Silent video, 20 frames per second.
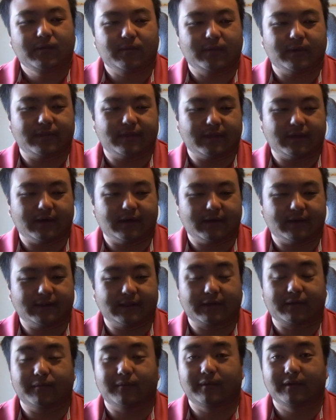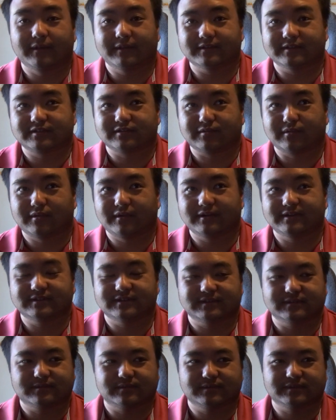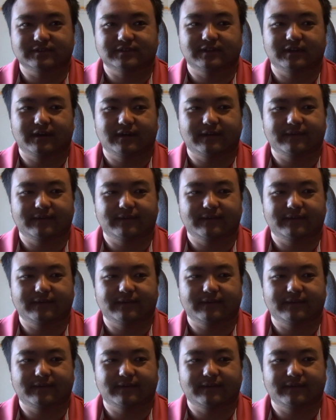With like one of the stories was